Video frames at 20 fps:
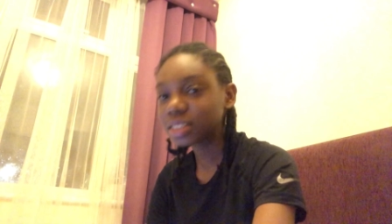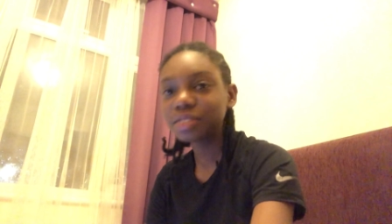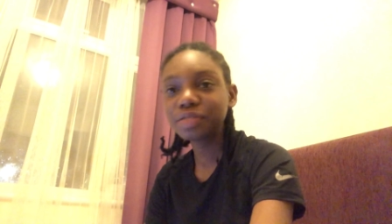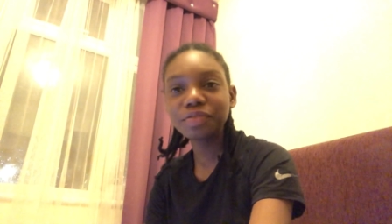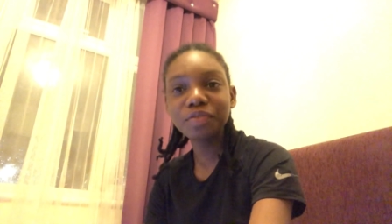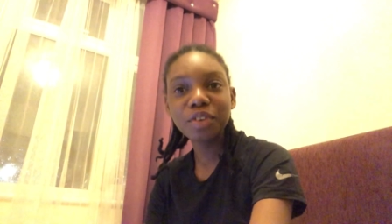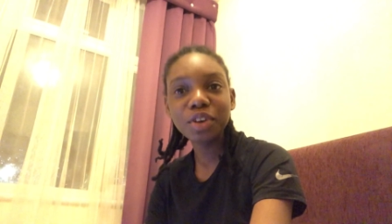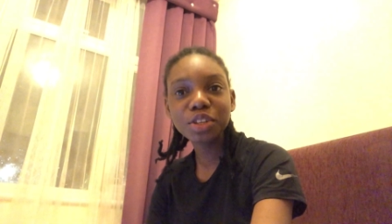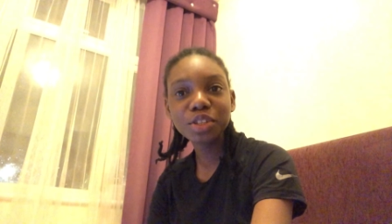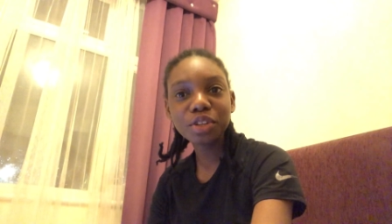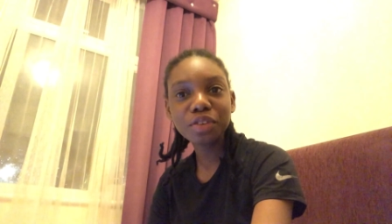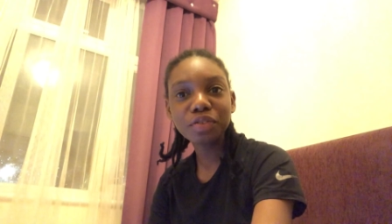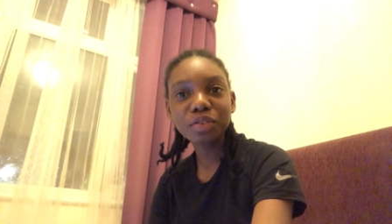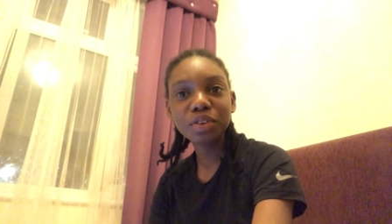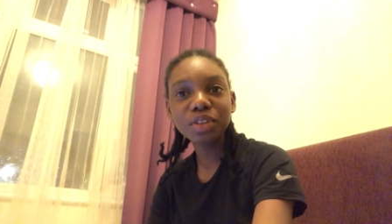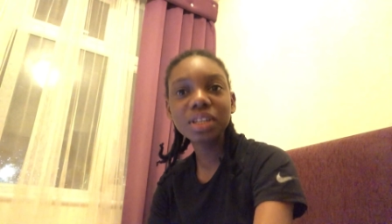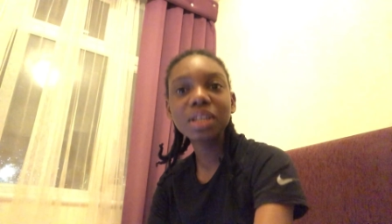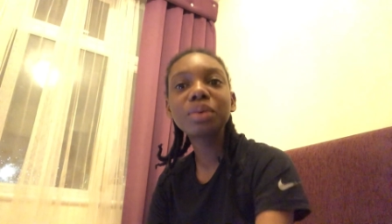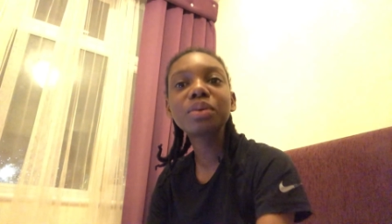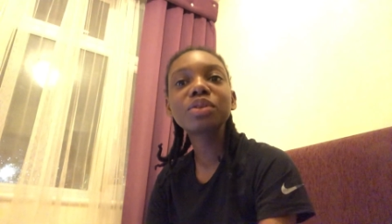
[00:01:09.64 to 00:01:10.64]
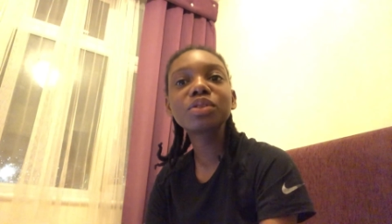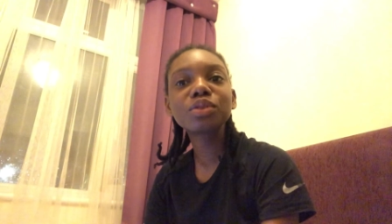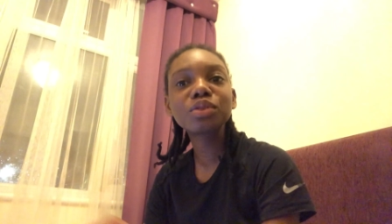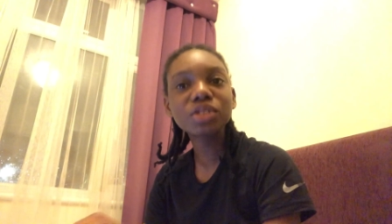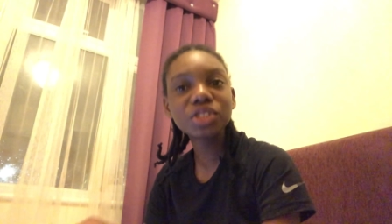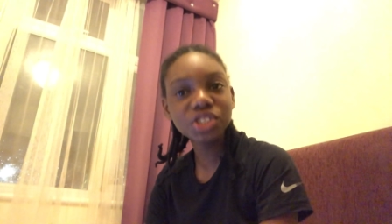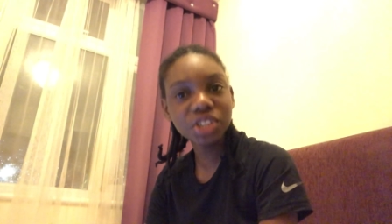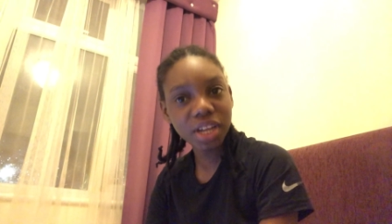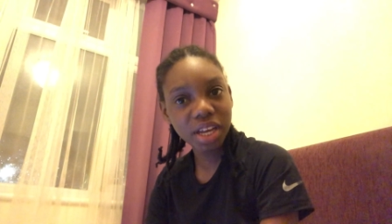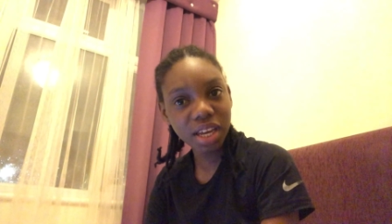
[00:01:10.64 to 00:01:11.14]
first of all, there was no
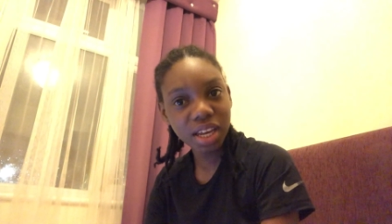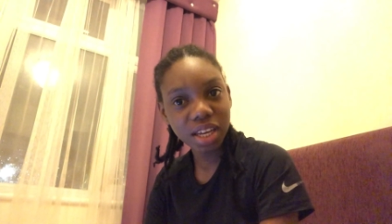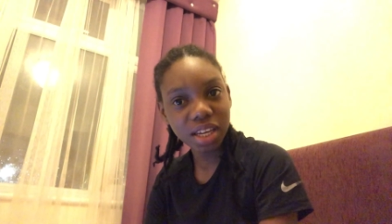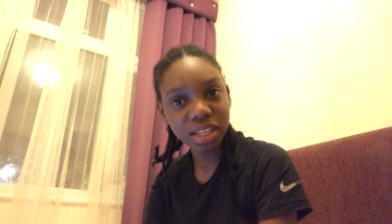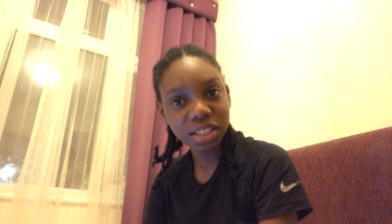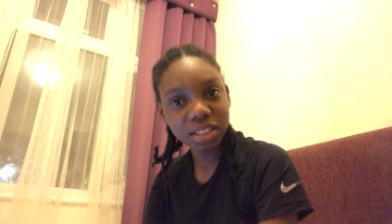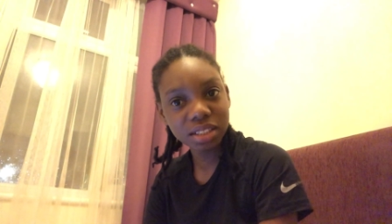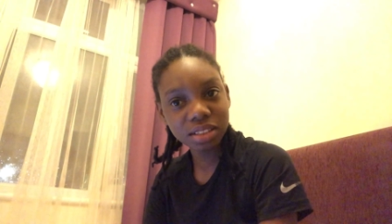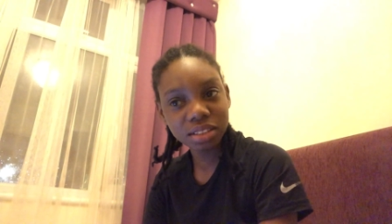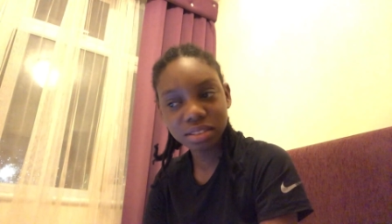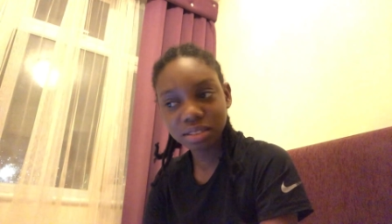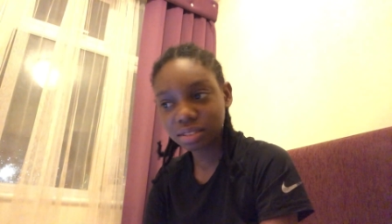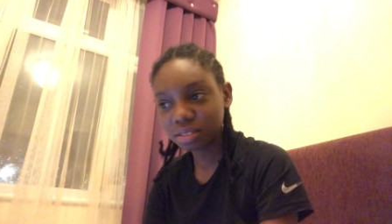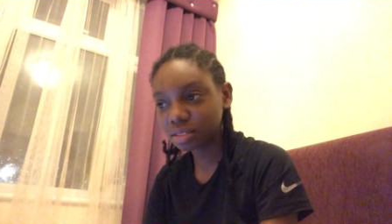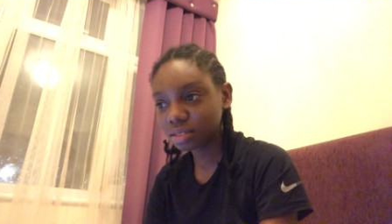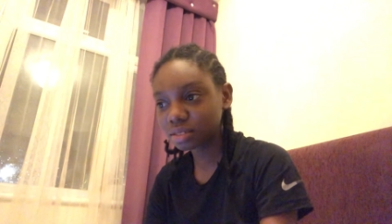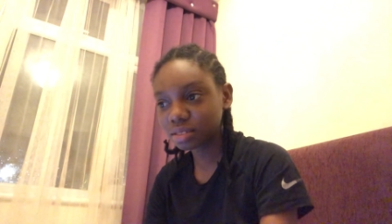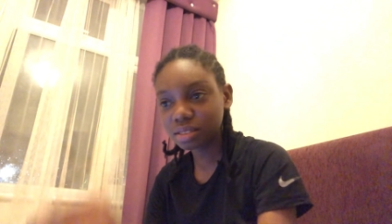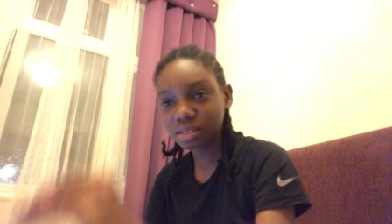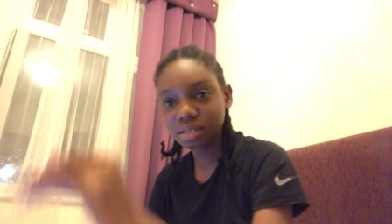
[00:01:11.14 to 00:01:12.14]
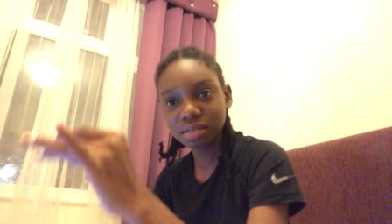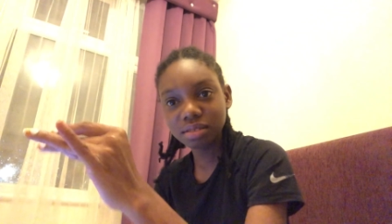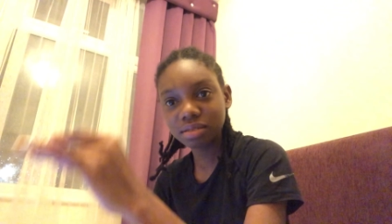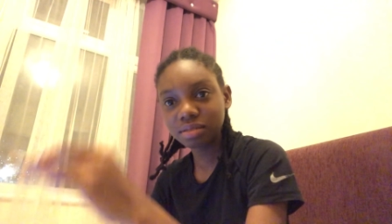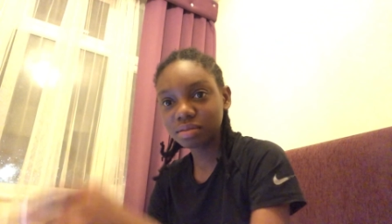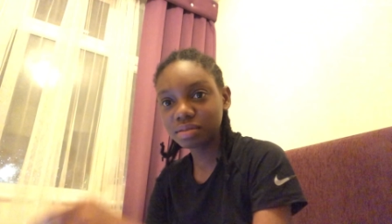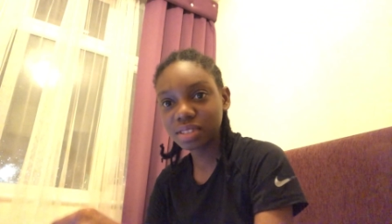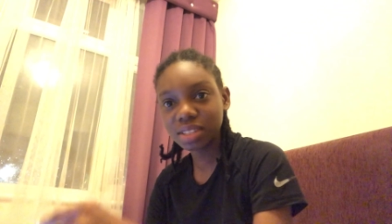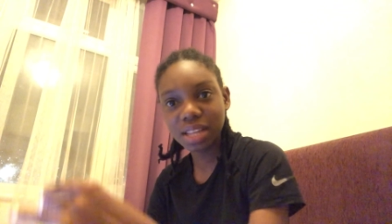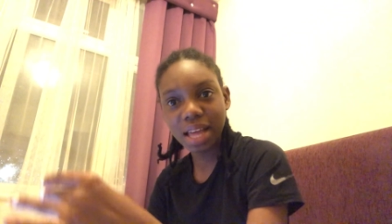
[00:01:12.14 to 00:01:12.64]
check-in
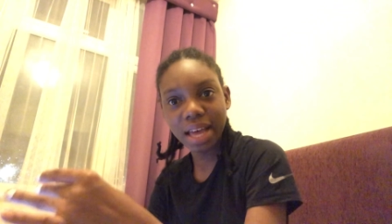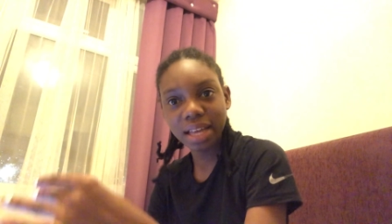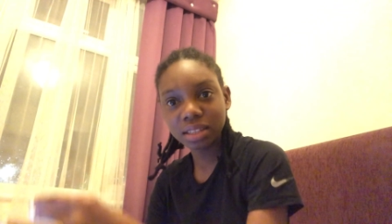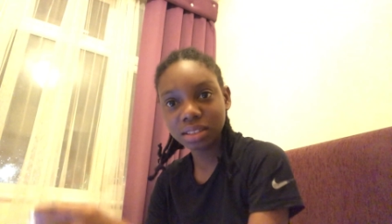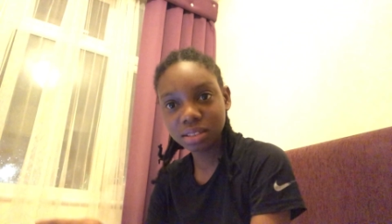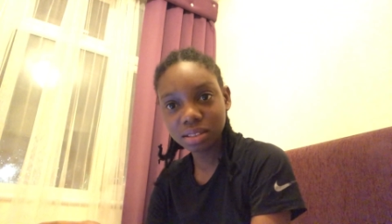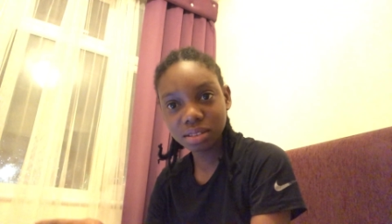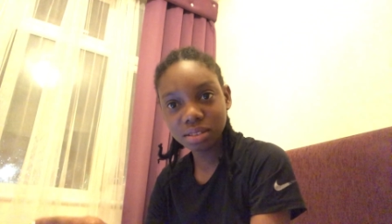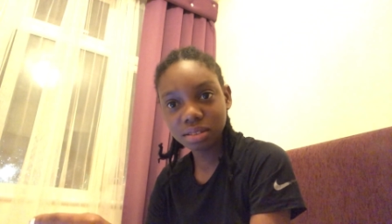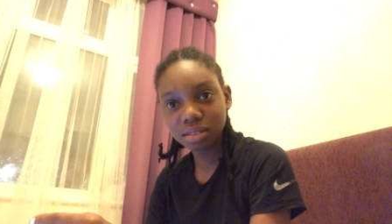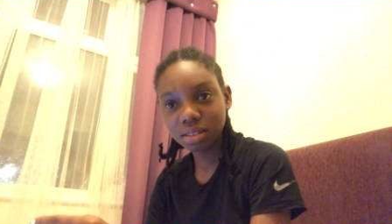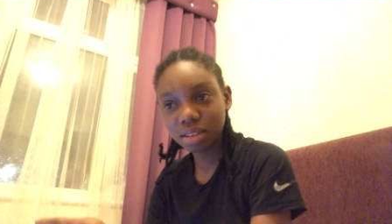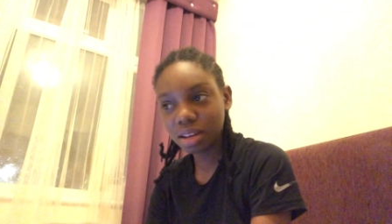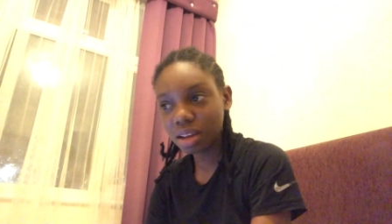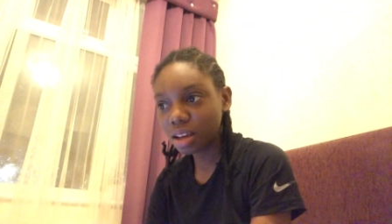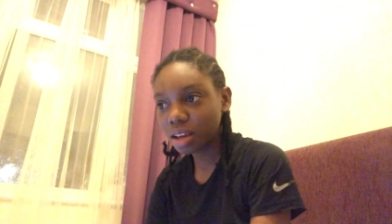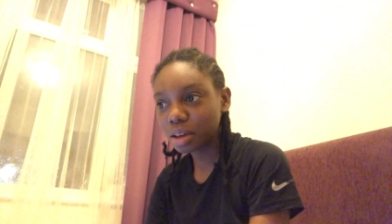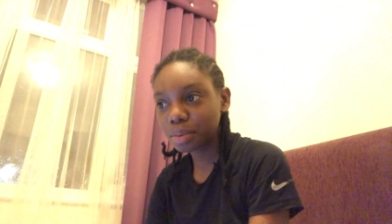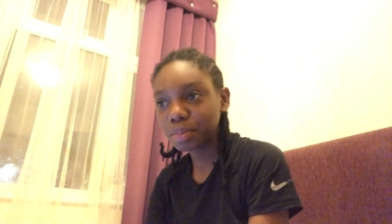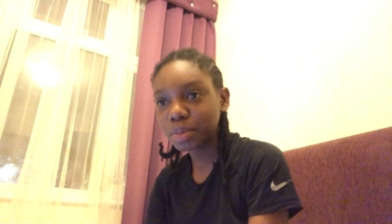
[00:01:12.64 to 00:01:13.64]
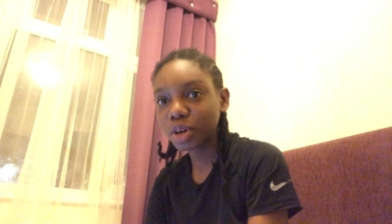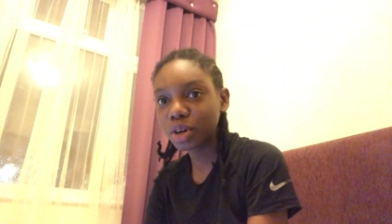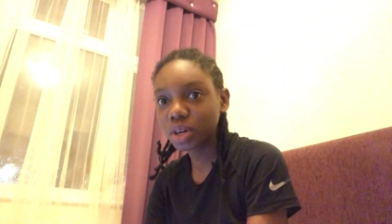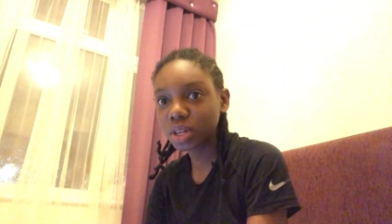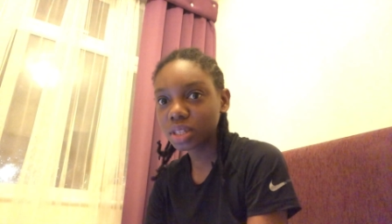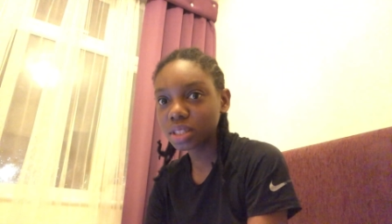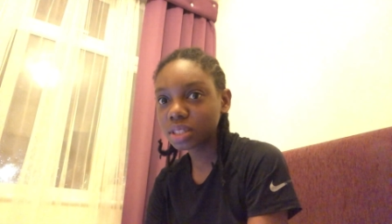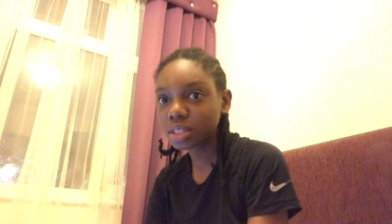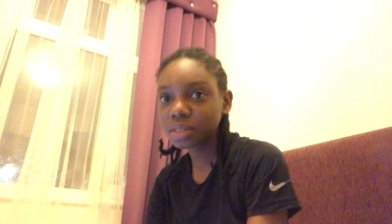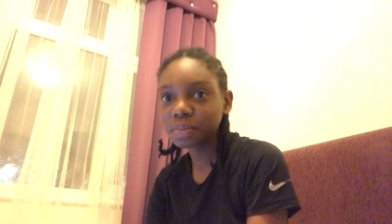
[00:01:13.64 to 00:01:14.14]
stand
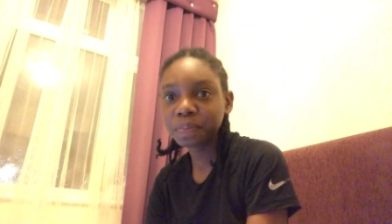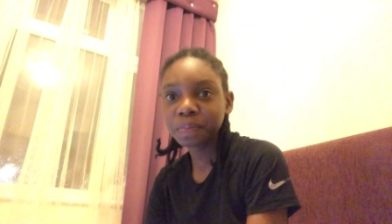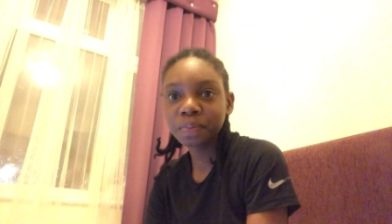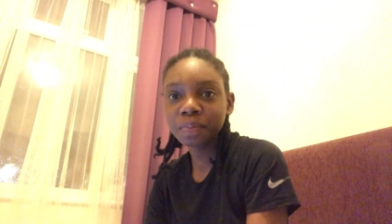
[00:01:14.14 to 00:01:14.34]
because